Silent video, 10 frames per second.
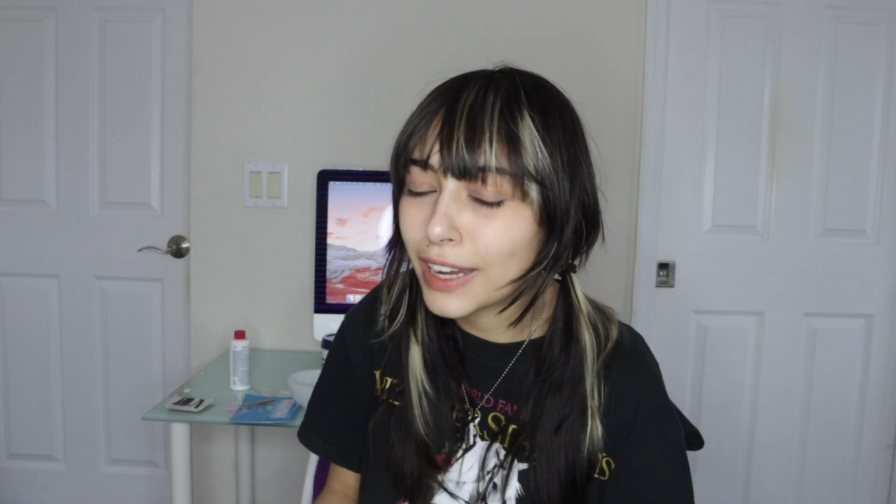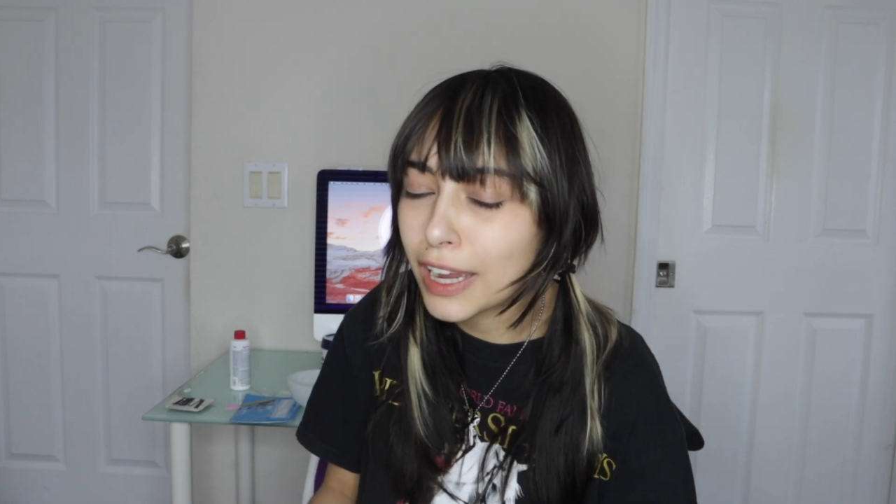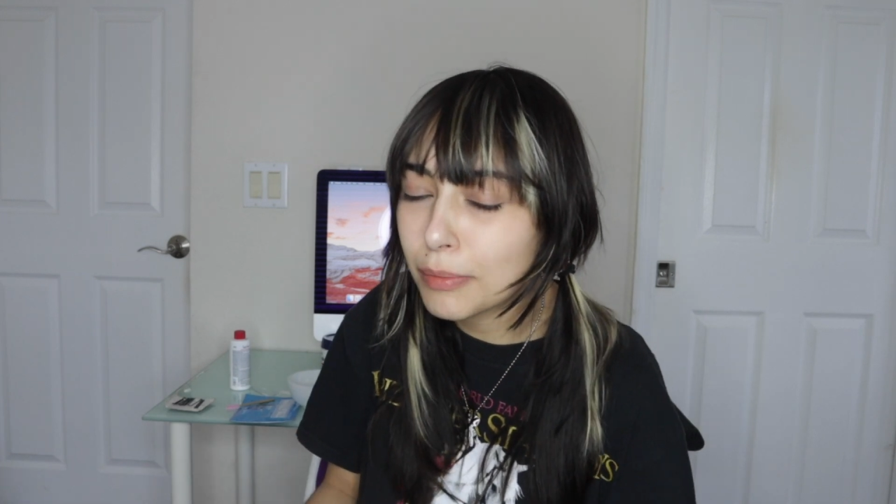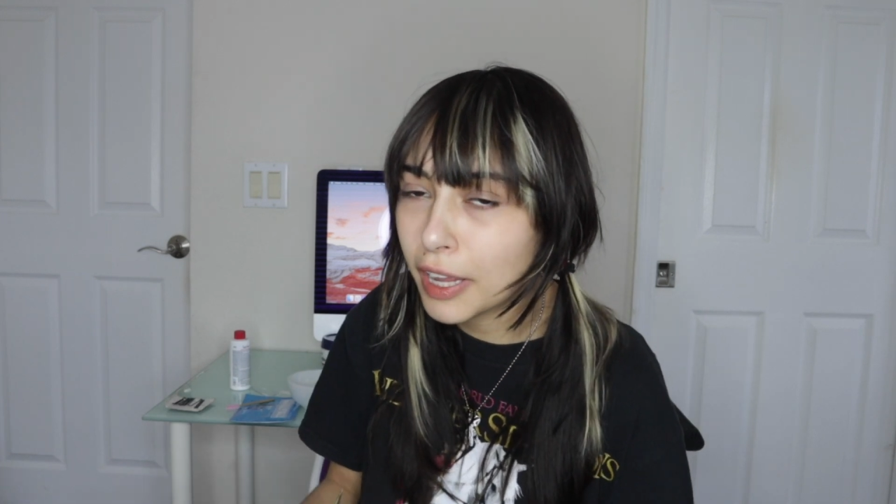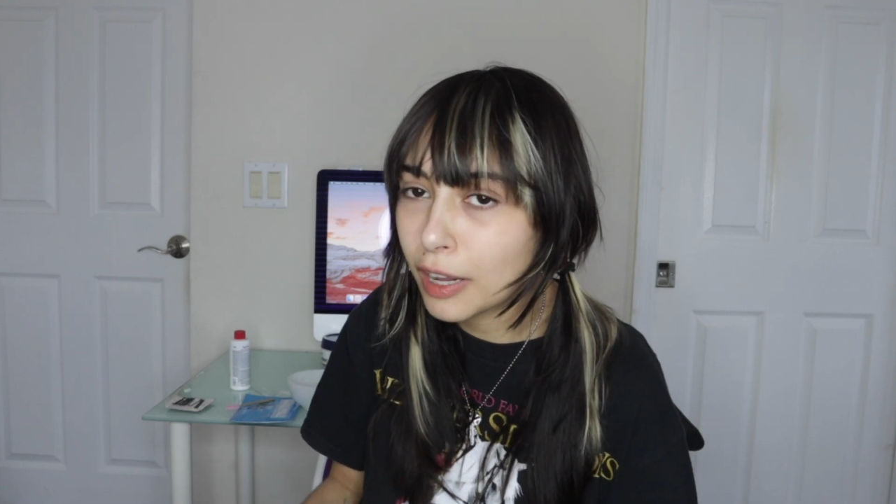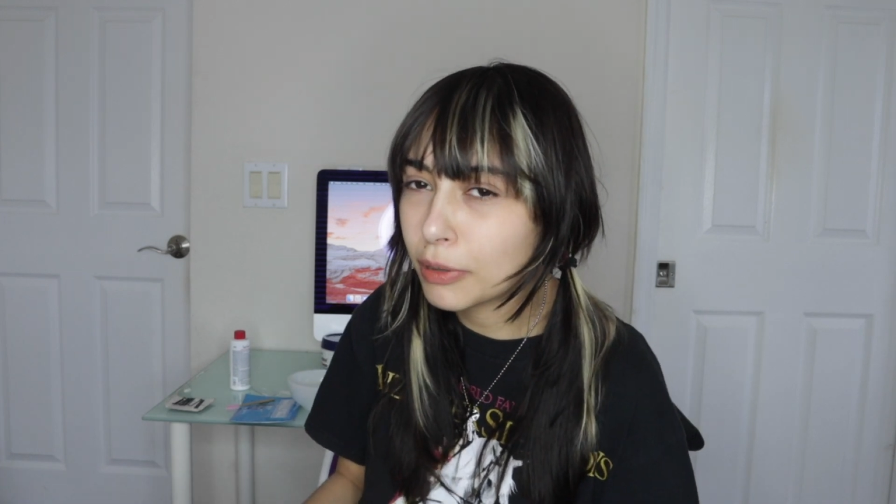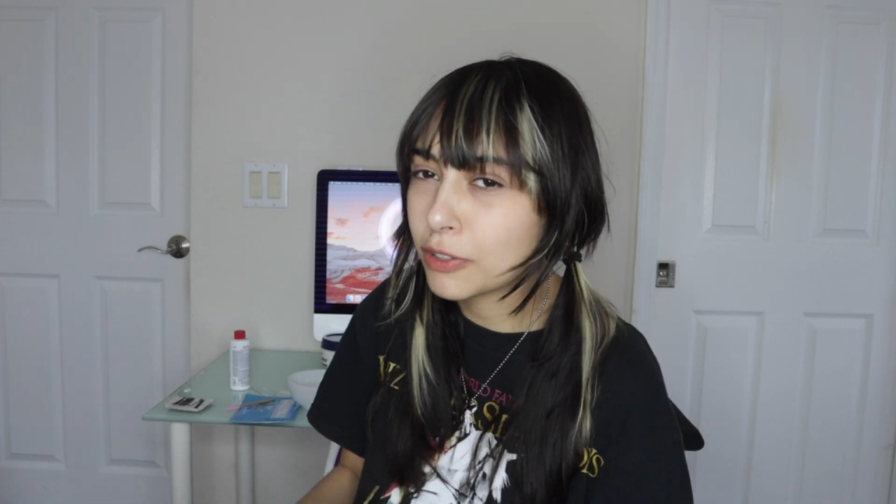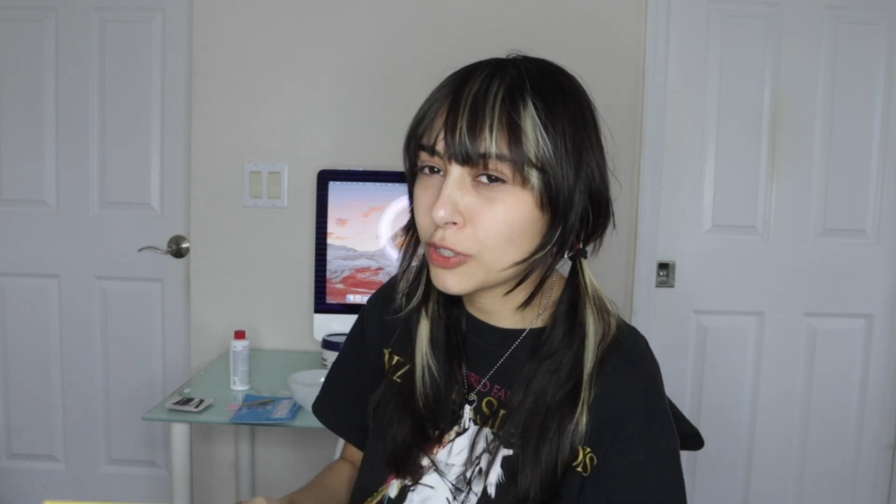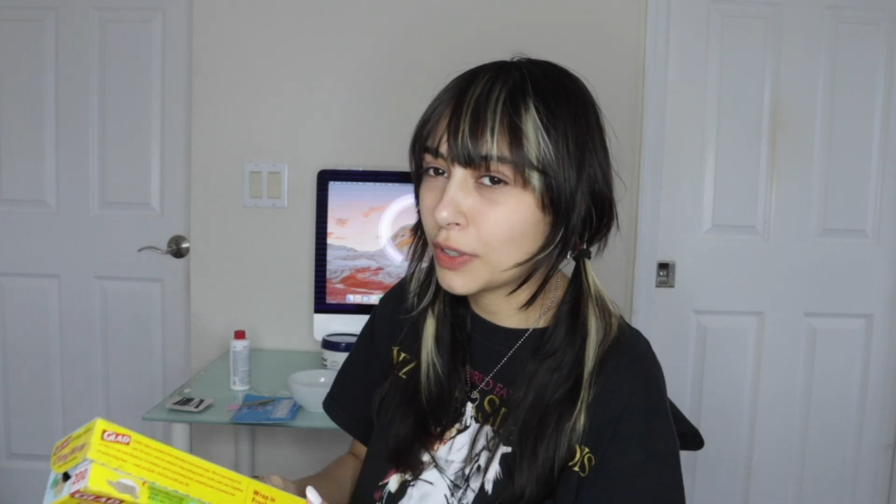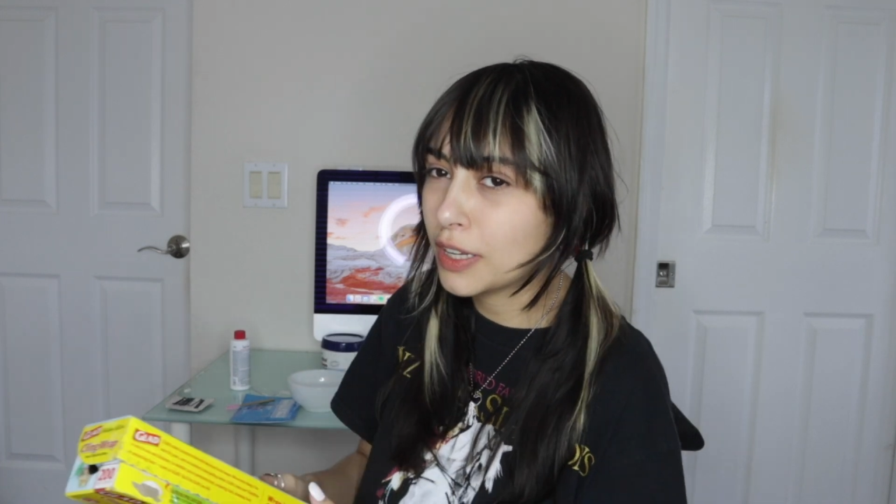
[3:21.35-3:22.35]
dye my
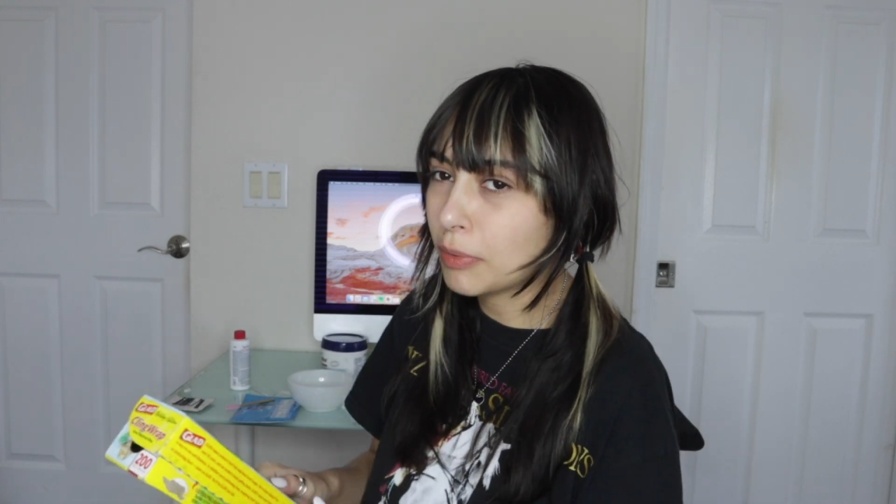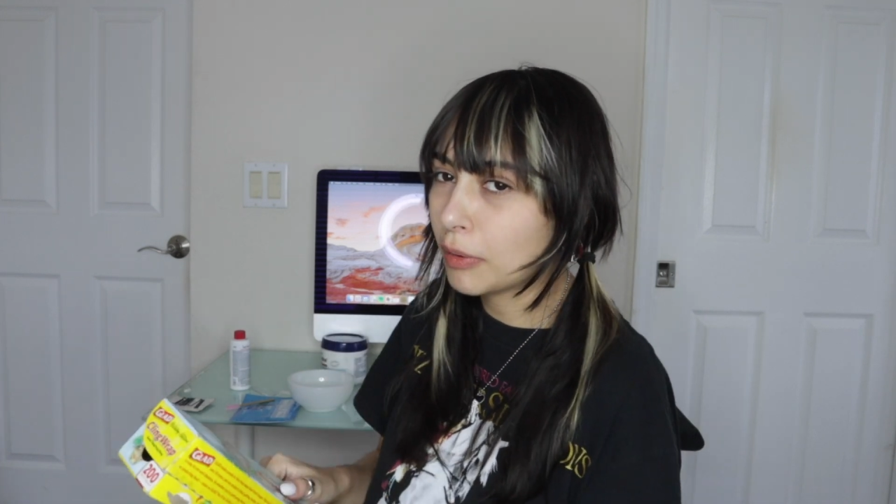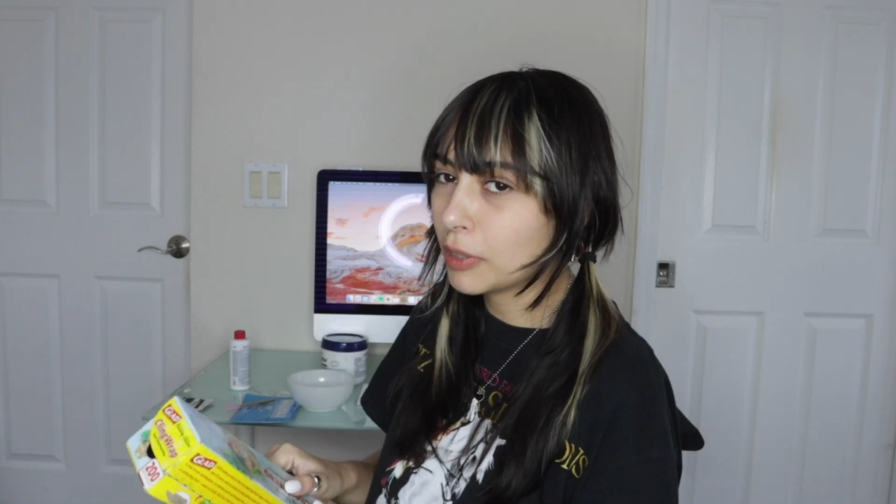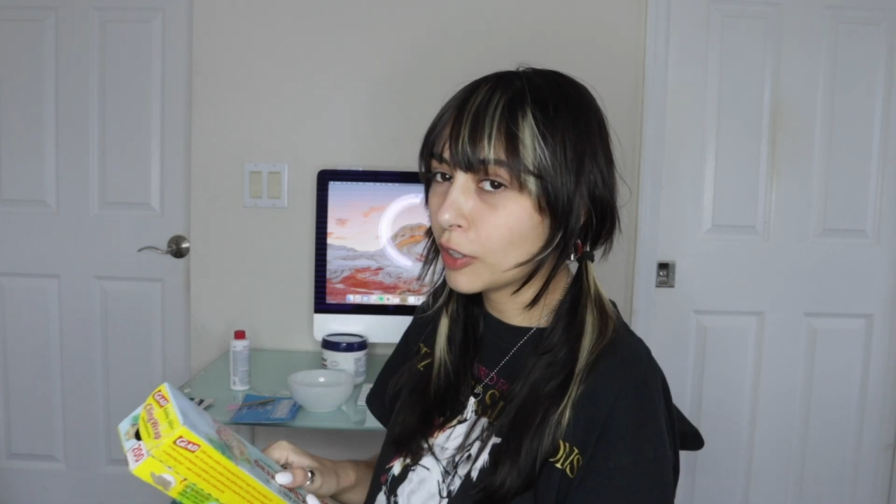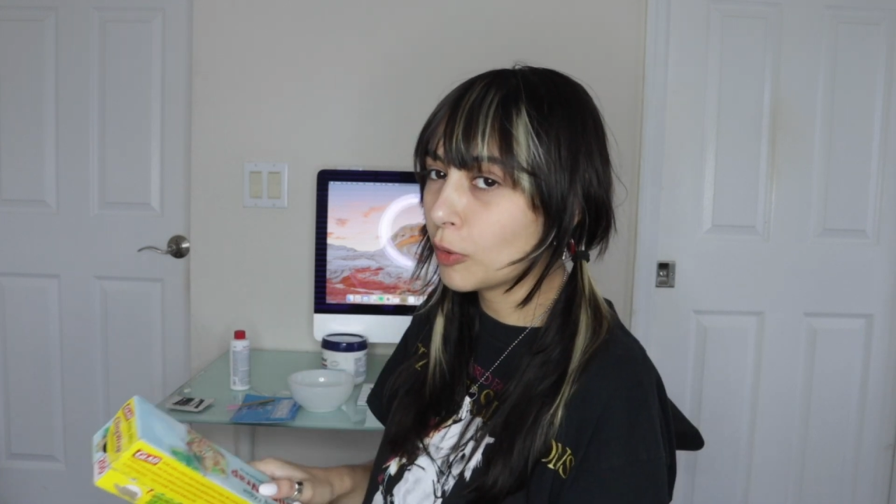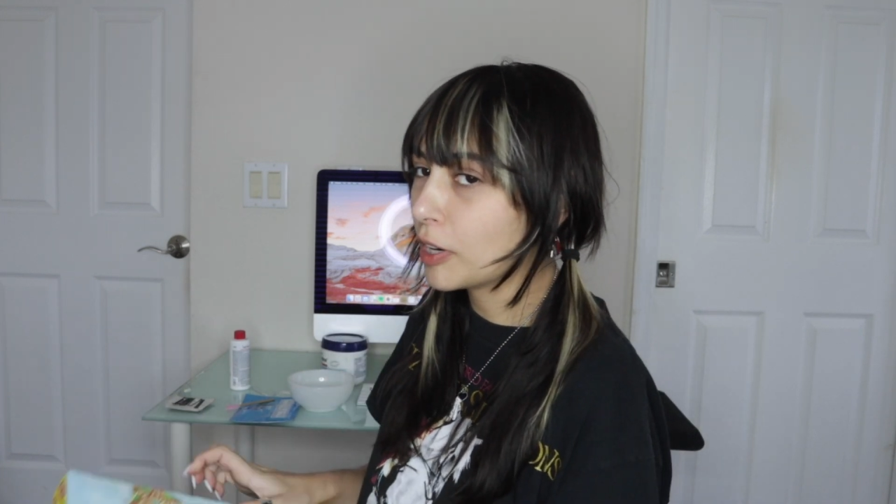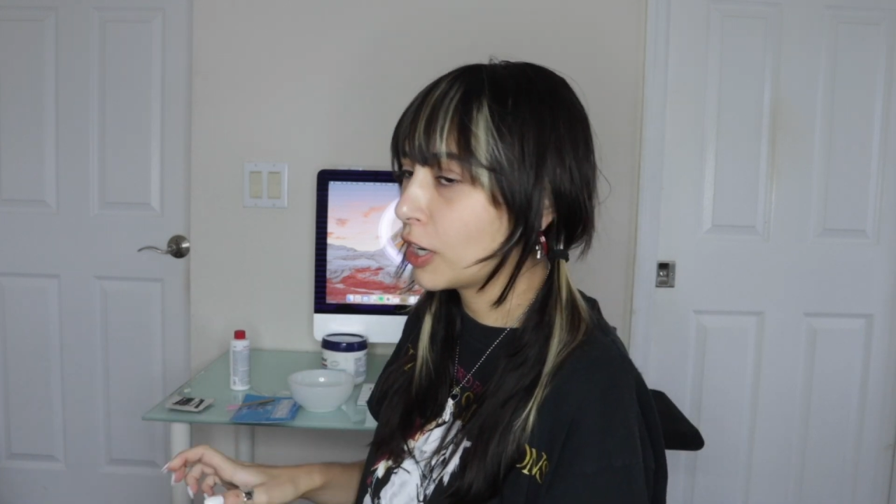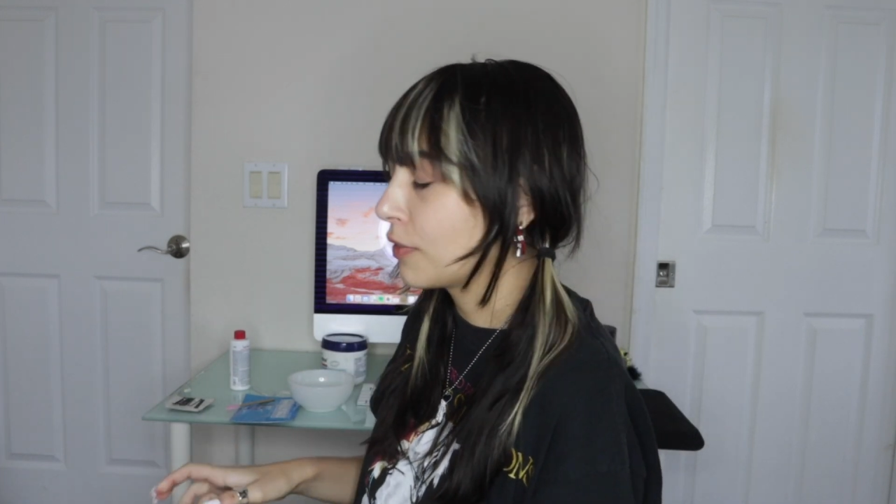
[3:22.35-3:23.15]
eyebrows green but I'm a little bit